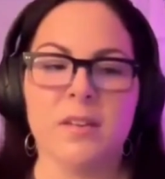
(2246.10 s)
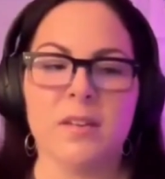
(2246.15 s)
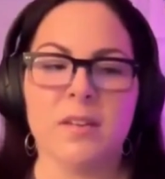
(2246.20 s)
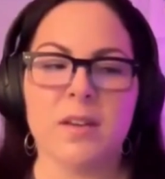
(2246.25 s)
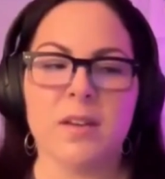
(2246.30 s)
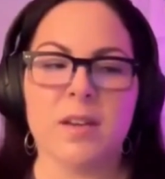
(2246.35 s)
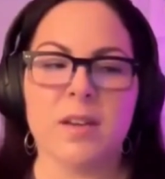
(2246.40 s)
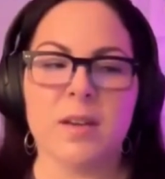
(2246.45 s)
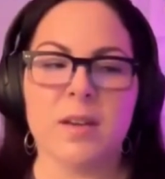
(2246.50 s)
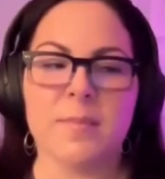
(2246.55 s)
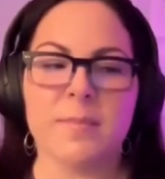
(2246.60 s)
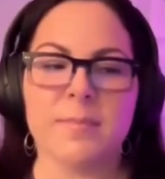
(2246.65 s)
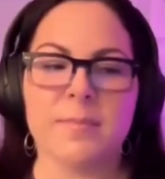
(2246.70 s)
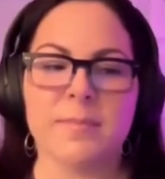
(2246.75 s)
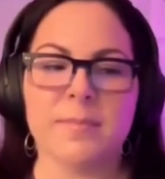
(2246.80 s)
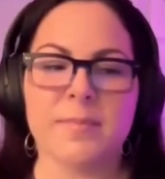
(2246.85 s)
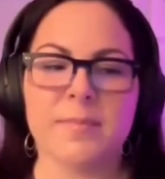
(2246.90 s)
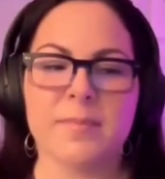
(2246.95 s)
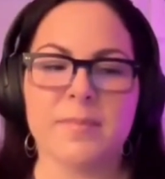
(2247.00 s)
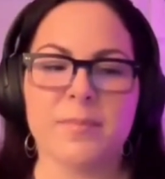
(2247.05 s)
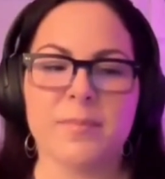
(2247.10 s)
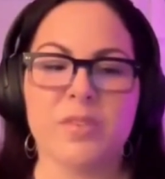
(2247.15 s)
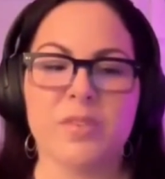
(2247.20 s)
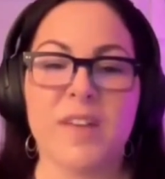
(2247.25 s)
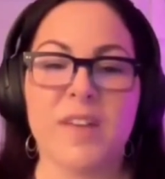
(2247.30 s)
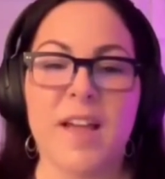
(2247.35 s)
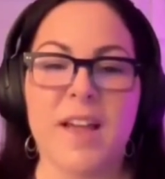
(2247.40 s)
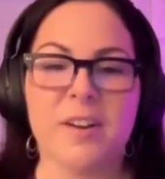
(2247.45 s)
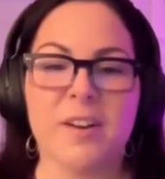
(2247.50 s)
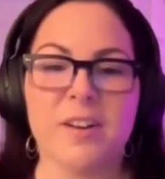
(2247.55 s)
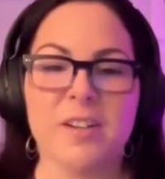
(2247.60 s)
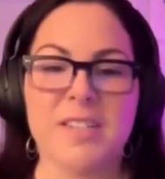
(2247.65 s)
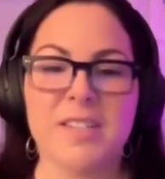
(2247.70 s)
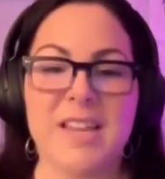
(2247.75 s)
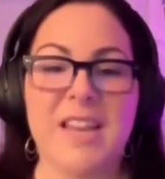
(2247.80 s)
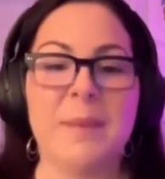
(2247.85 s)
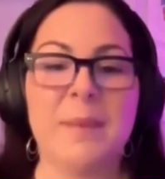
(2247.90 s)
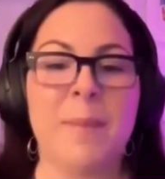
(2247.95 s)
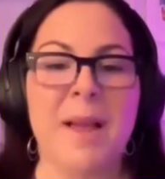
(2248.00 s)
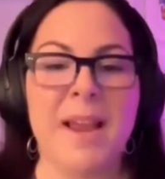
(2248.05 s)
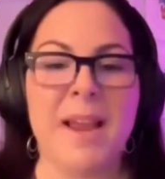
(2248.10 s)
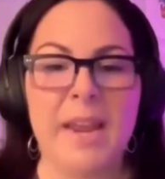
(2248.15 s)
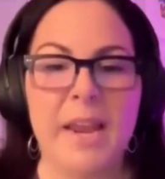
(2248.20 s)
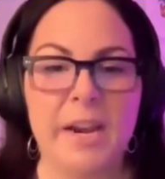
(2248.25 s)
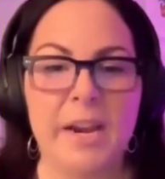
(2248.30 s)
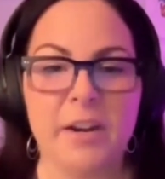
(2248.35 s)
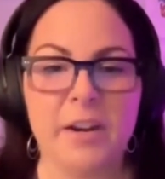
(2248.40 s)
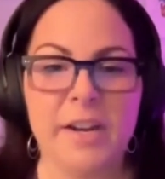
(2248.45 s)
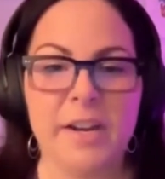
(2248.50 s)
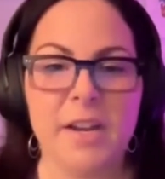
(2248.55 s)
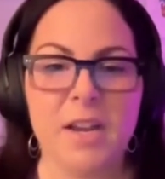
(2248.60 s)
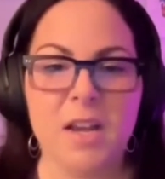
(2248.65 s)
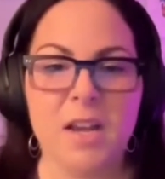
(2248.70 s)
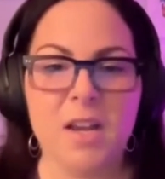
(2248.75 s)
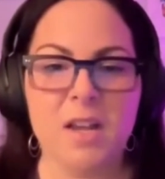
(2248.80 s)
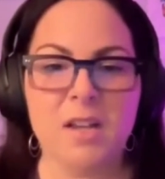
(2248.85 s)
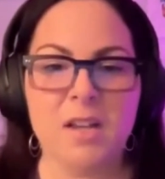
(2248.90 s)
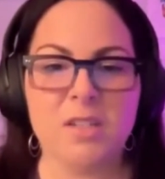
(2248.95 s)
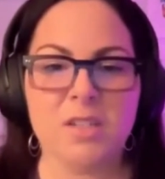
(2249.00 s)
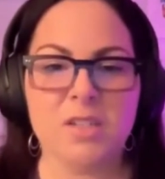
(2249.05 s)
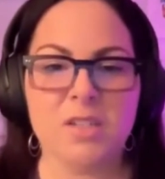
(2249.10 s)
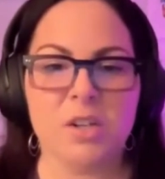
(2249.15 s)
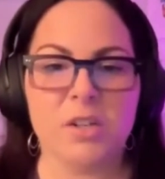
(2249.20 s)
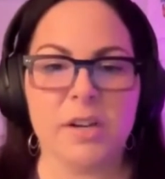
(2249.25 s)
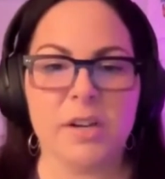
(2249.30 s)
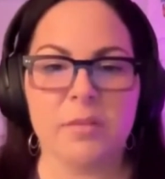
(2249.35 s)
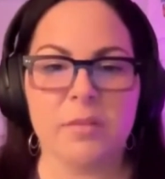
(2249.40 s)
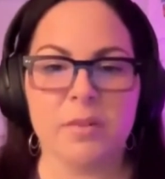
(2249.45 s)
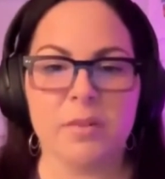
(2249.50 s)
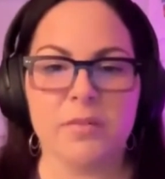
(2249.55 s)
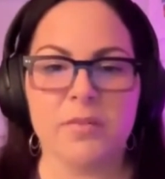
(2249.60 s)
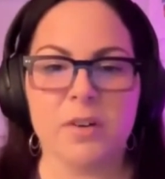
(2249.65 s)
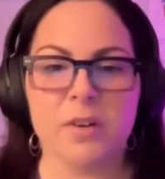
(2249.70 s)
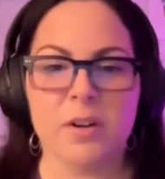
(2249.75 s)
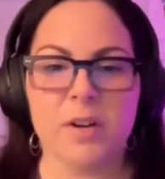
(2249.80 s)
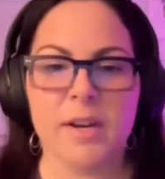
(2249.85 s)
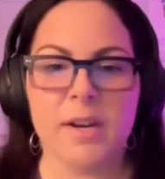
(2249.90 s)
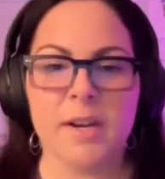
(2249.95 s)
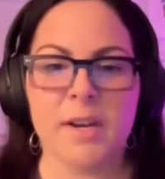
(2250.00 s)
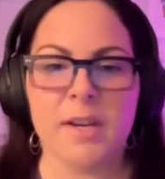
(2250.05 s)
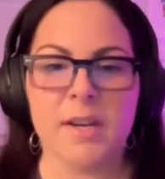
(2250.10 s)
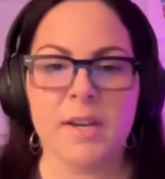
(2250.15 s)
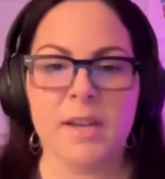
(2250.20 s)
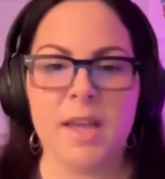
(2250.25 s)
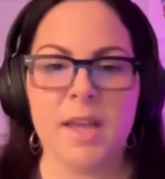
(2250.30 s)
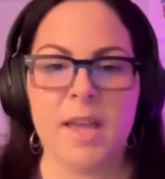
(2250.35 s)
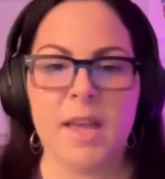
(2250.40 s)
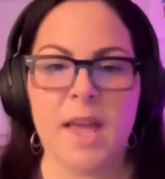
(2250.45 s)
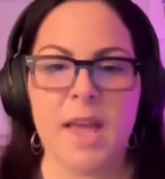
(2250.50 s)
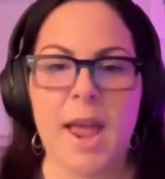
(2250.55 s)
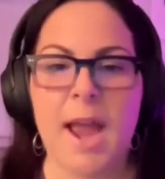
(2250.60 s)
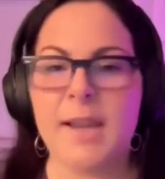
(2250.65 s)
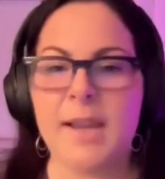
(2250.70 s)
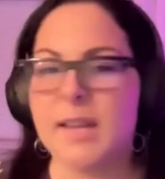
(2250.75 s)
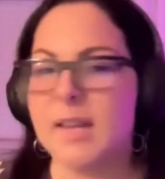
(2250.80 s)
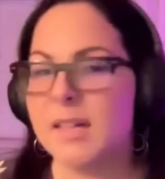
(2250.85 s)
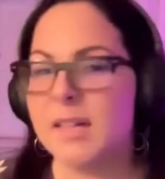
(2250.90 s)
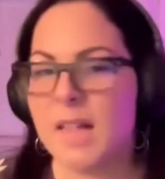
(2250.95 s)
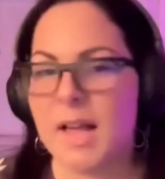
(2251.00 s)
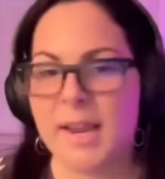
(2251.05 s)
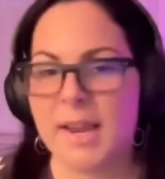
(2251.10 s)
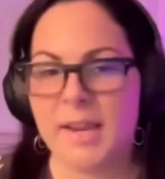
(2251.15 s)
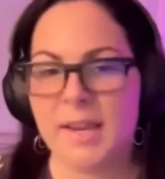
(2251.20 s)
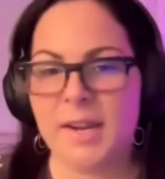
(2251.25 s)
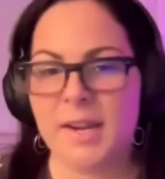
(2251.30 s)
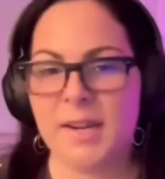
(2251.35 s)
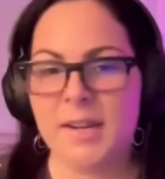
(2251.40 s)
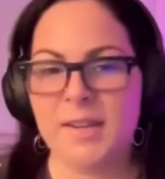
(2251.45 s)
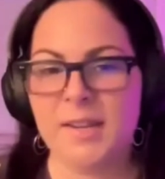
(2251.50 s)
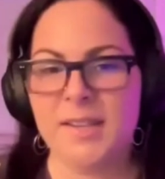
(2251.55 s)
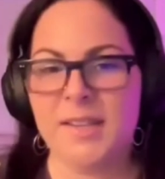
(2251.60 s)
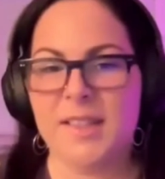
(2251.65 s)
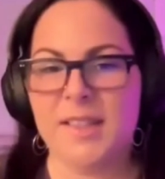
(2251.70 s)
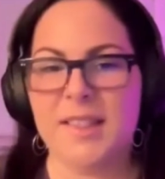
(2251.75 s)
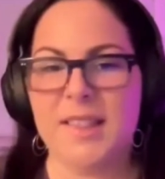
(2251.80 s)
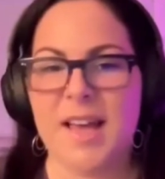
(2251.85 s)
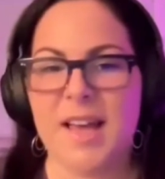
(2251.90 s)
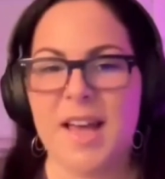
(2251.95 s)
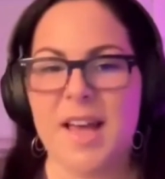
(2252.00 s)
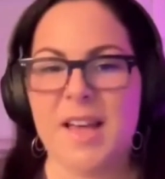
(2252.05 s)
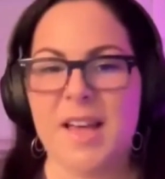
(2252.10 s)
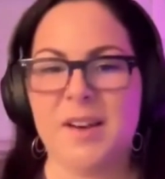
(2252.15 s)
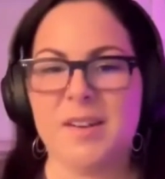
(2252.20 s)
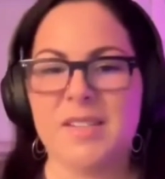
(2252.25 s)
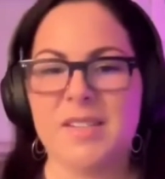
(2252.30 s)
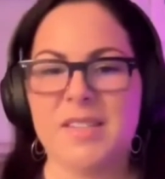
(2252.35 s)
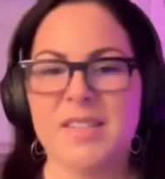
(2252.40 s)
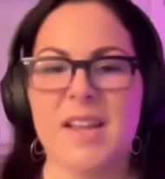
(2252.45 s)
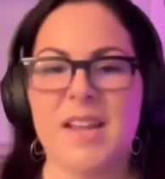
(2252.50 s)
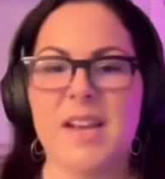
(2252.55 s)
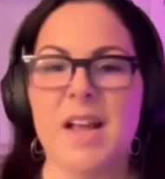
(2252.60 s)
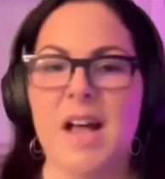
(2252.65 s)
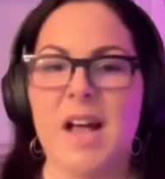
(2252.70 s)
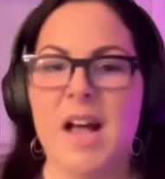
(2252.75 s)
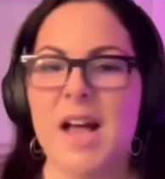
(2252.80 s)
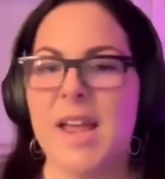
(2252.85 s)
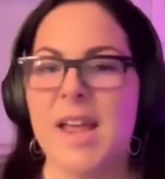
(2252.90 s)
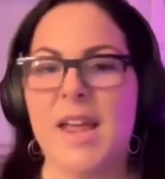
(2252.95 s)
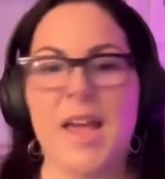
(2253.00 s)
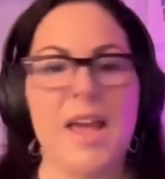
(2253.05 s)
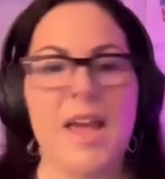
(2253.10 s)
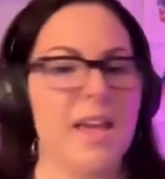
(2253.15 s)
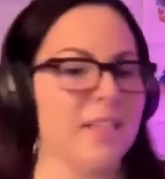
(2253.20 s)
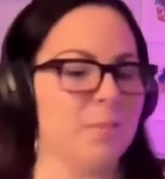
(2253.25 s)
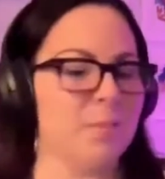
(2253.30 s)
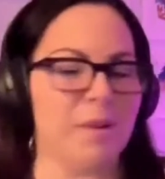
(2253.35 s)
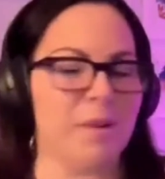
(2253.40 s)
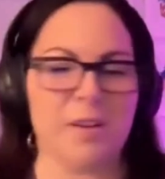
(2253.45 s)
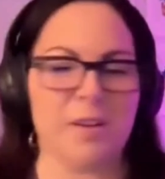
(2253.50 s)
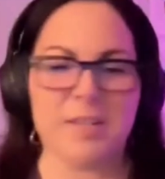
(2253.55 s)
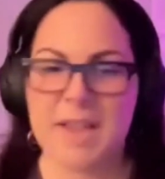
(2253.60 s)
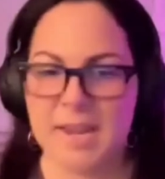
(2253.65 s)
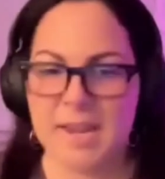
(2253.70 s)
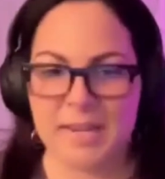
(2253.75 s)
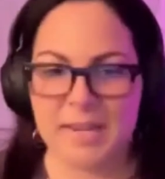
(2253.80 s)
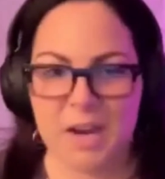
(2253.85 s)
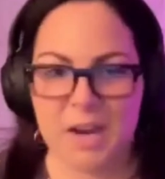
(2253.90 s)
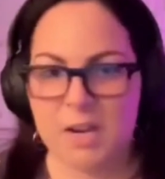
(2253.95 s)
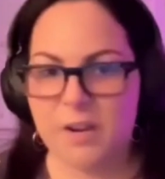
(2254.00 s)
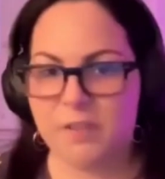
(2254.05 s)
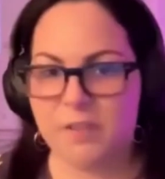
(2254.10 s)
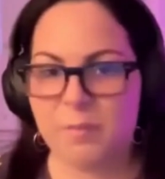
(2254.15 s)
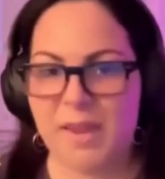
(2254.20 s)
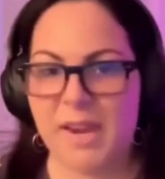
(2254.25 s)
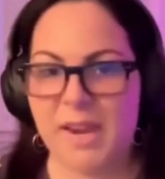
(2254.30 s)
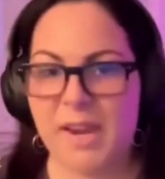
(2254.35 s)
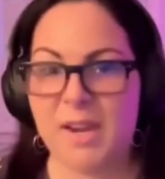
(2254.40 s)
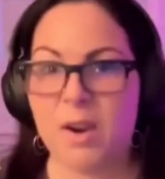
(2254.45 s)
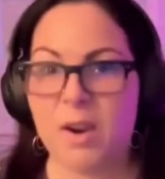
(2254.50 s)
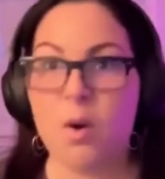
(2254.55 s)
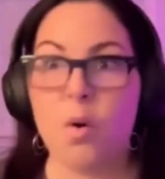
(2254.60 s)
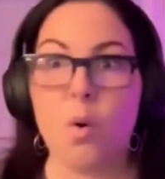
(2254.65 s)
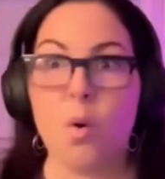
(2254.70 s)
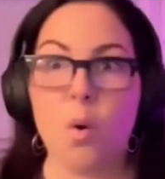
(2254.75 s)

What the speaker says: um, providers in my area started referring any client that said, I experience any kind of pain,